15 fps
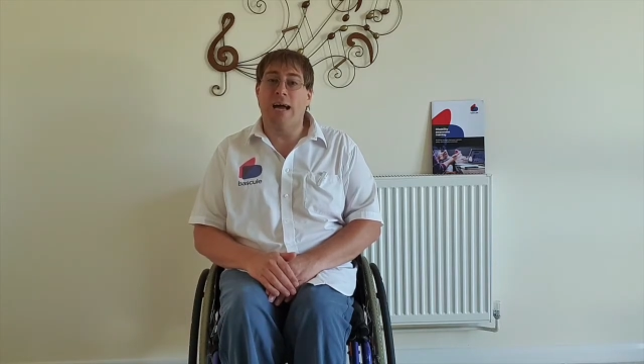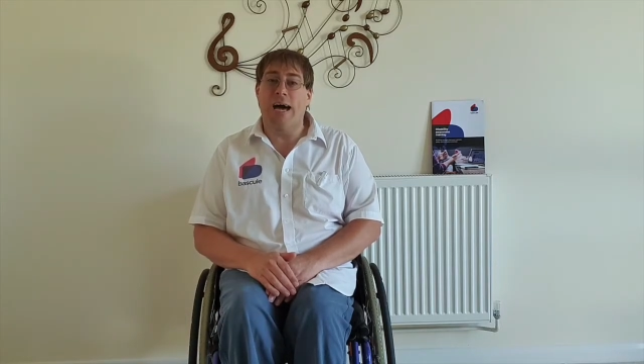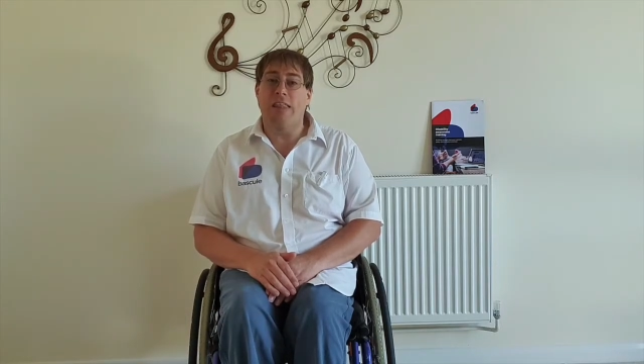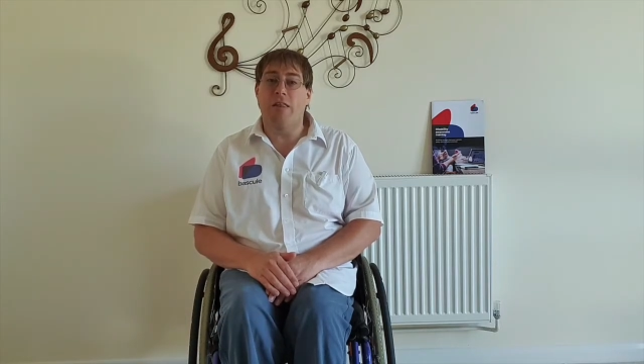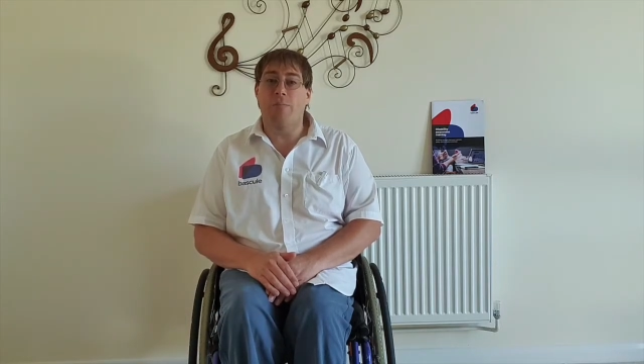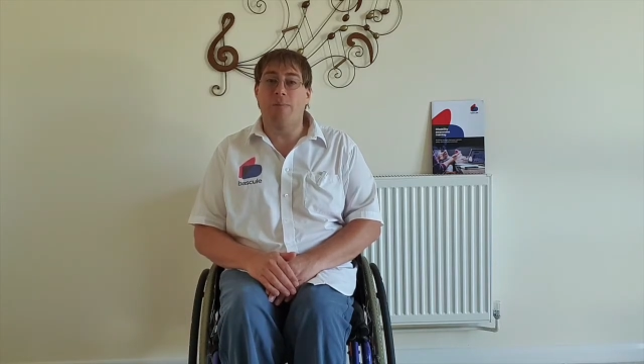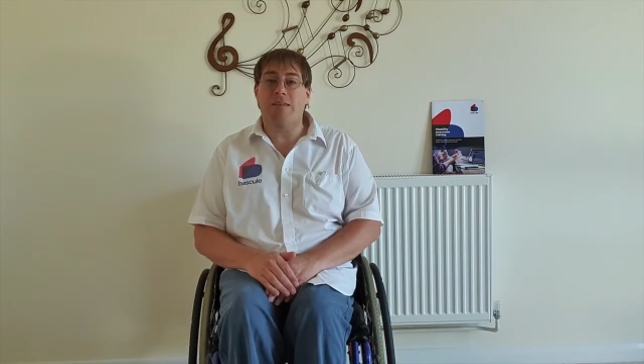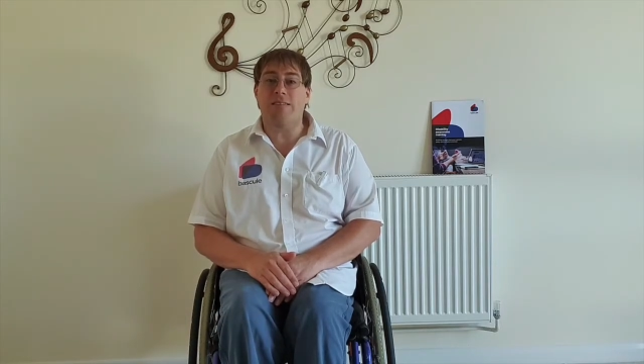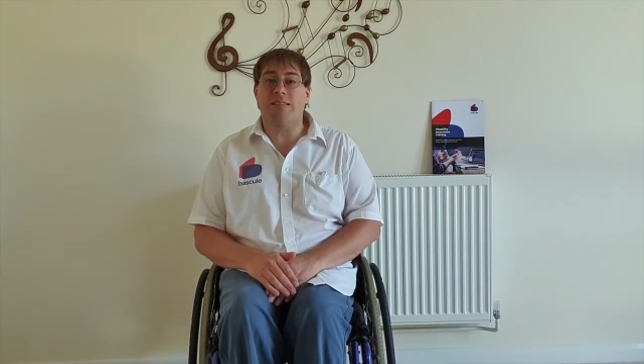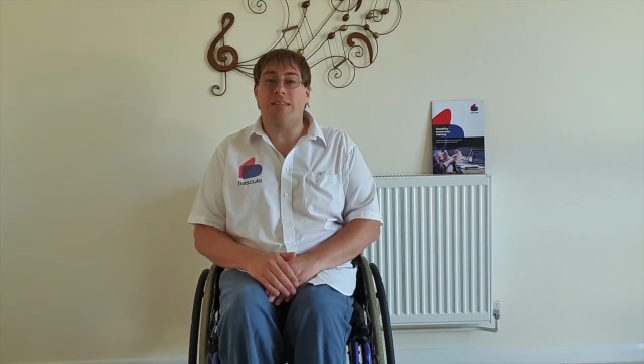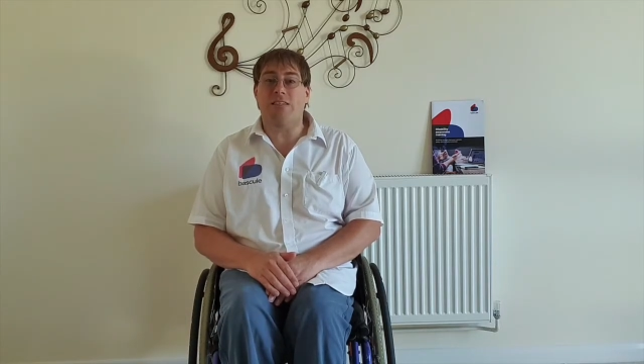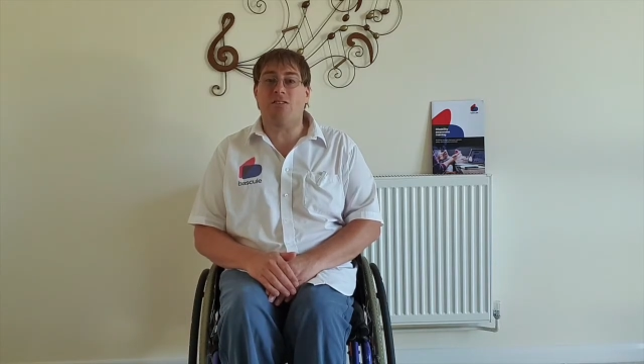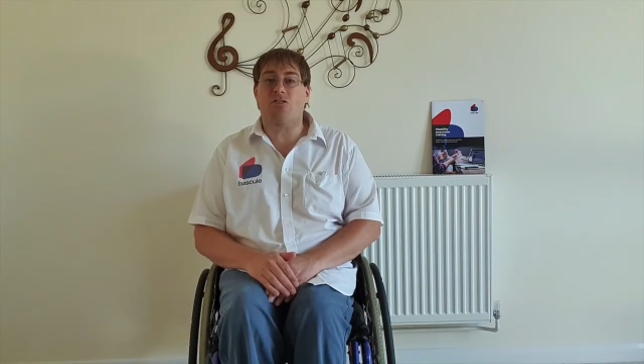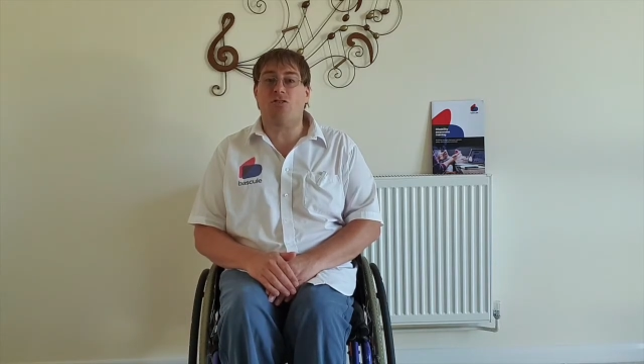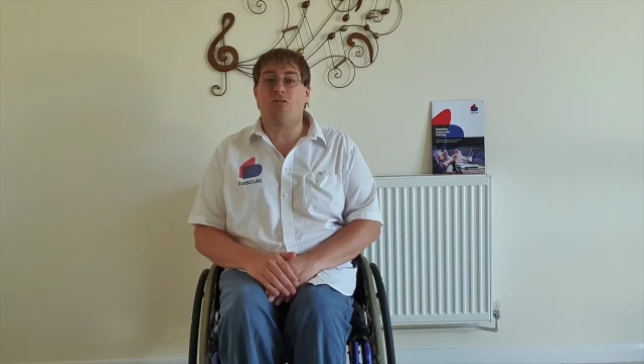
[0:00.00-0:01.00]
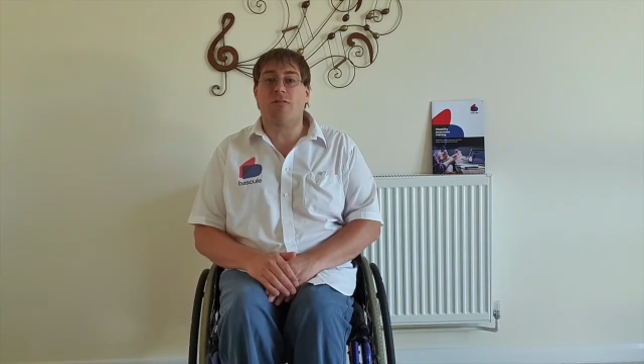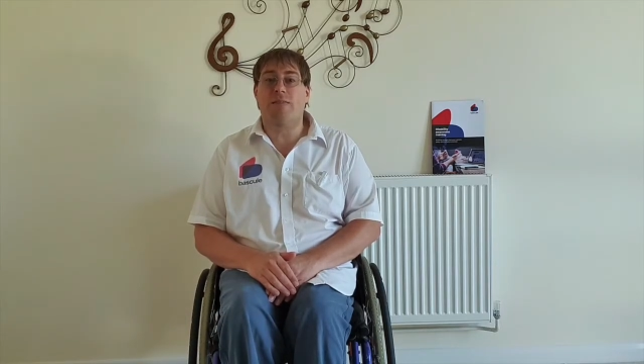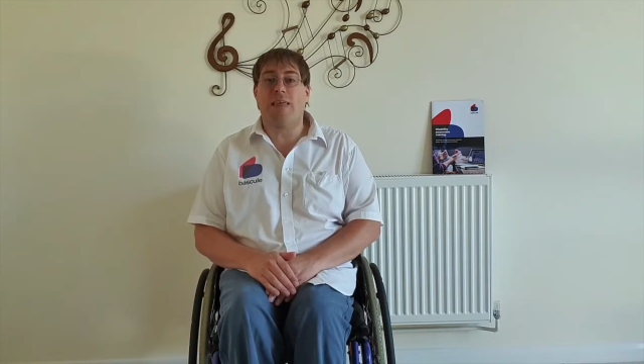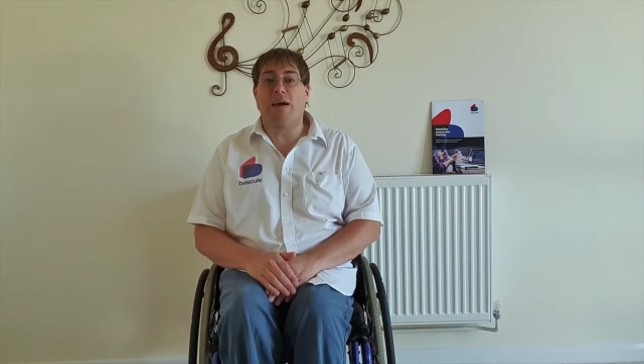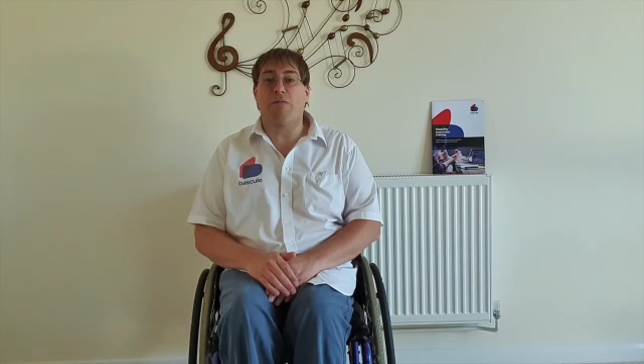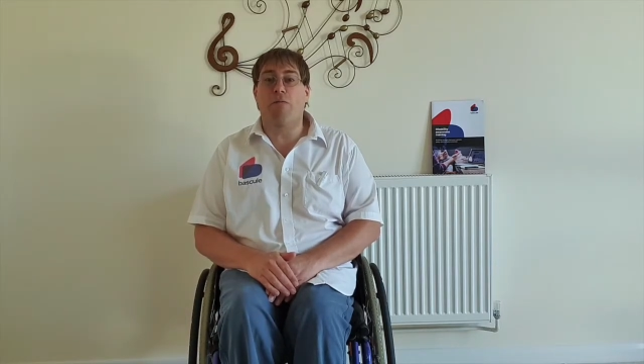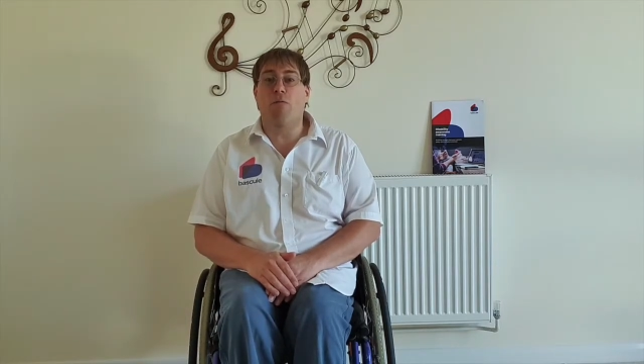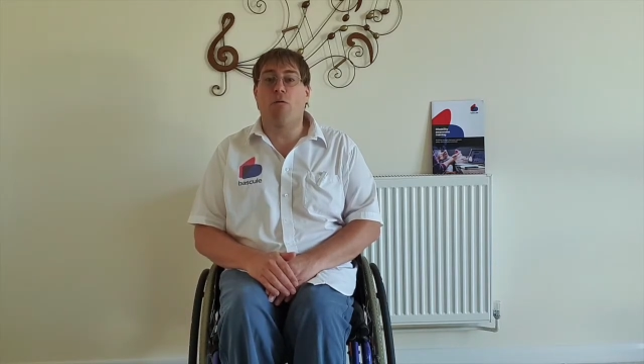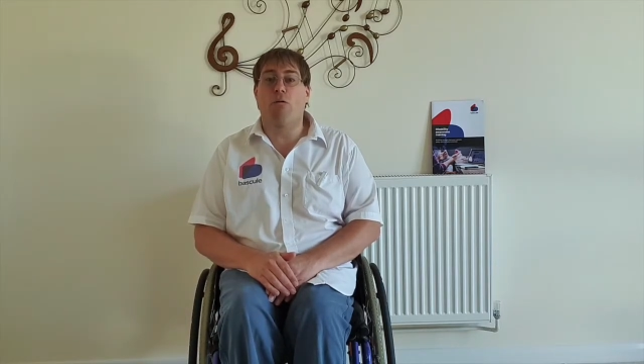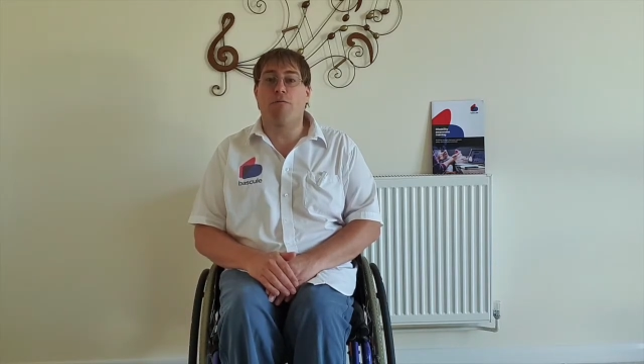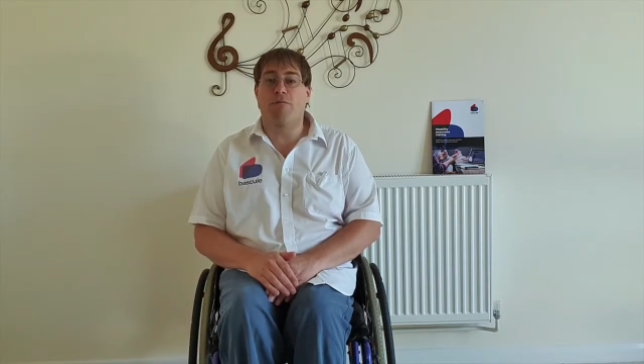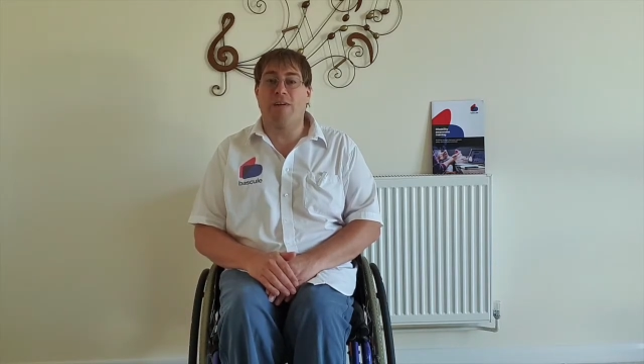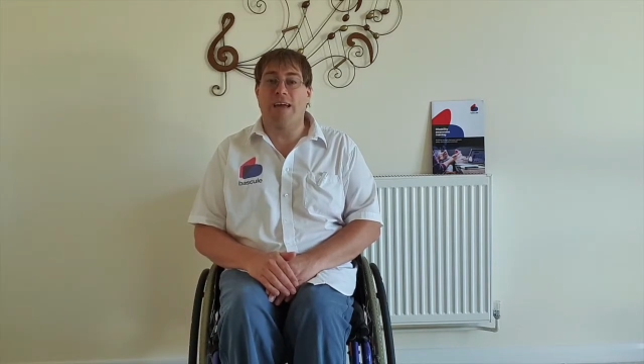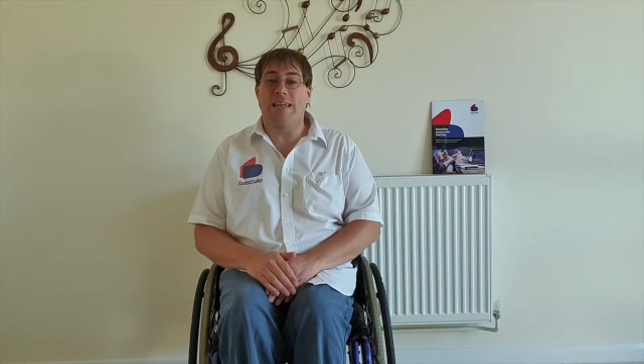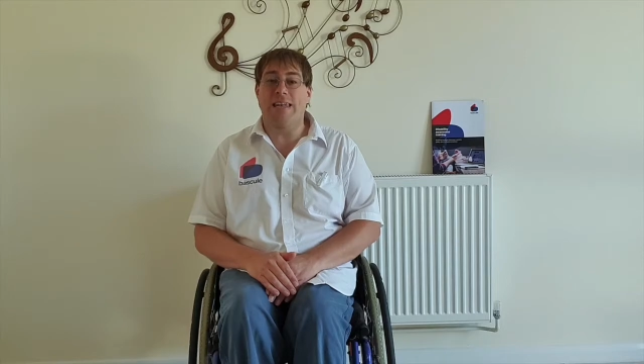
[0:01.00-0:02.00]
and the business shouldn't therefore
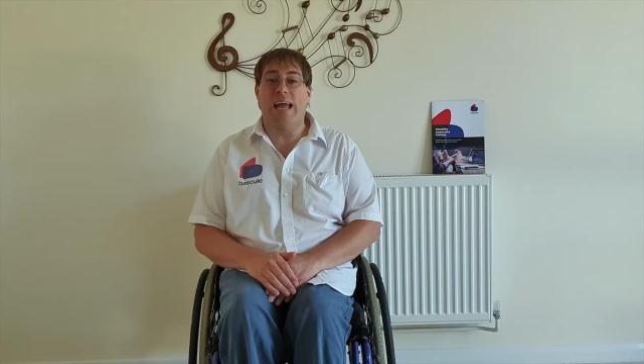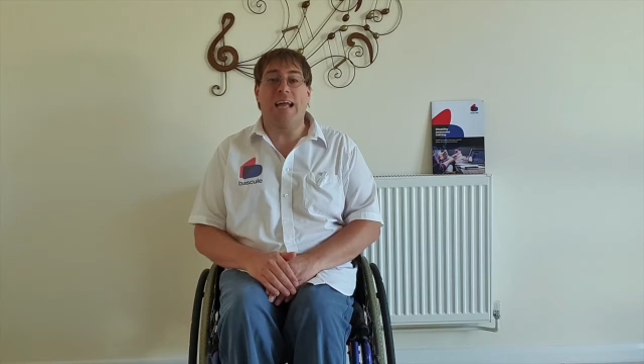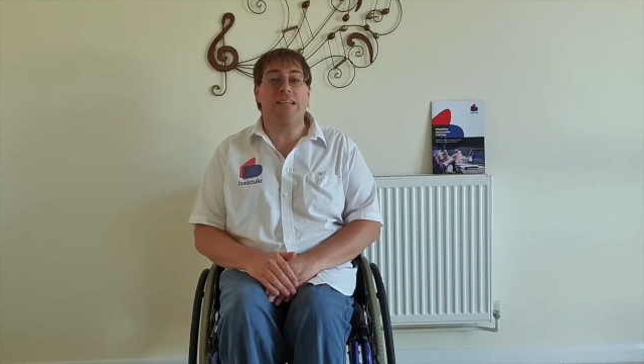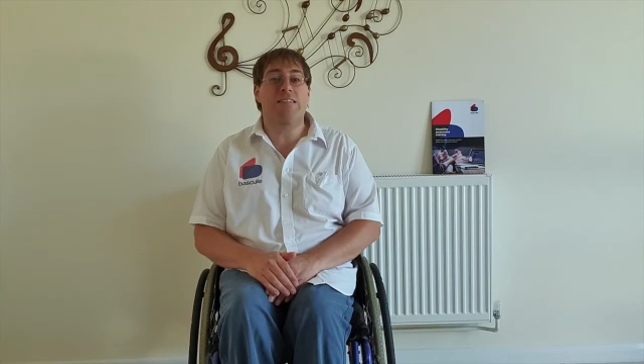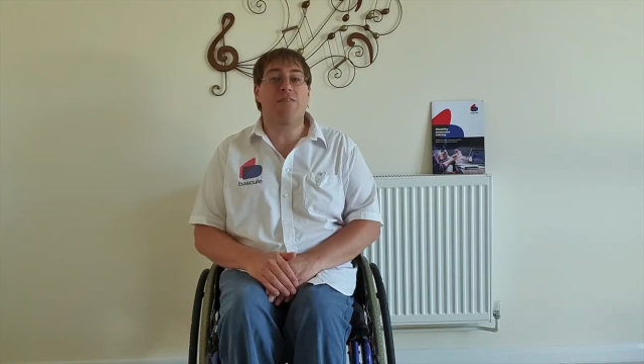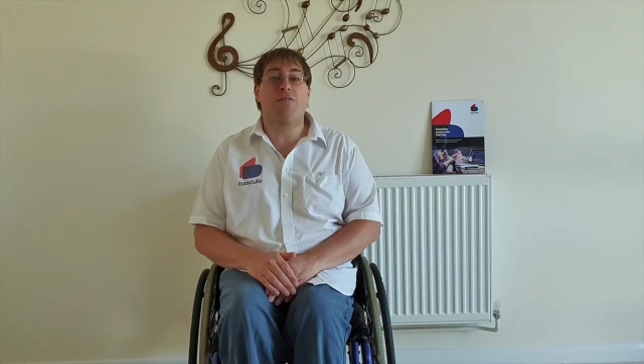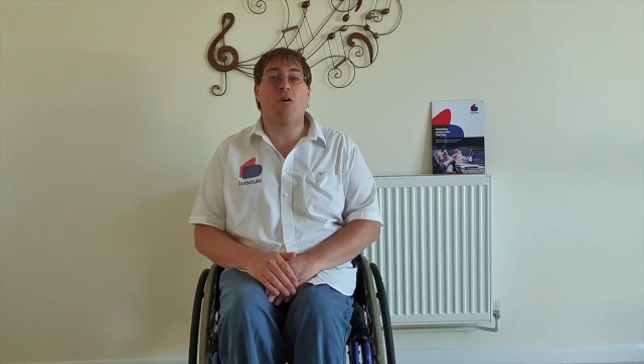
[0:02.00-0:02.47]
fear negative